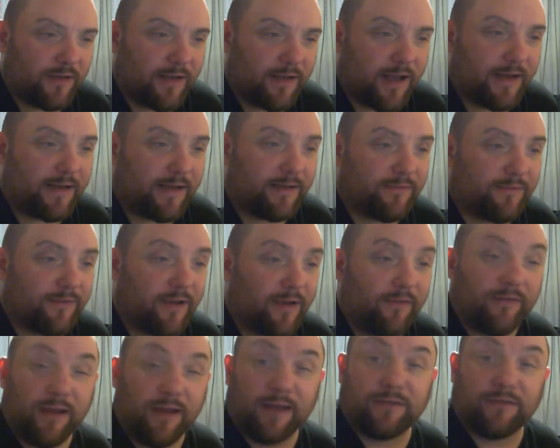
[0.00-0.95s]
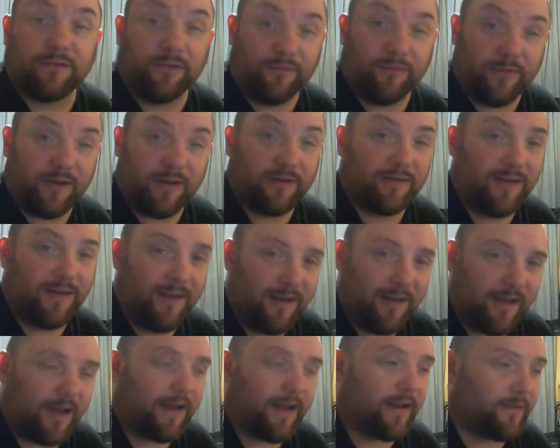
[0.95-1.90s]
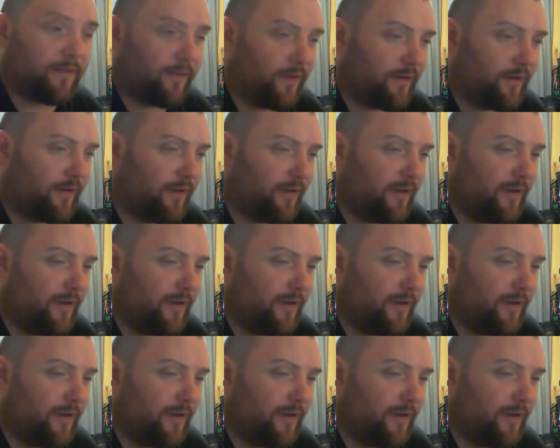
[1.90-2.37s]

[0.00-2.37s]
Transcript: Glad he's recovered. That's good, Rich. No, that's good.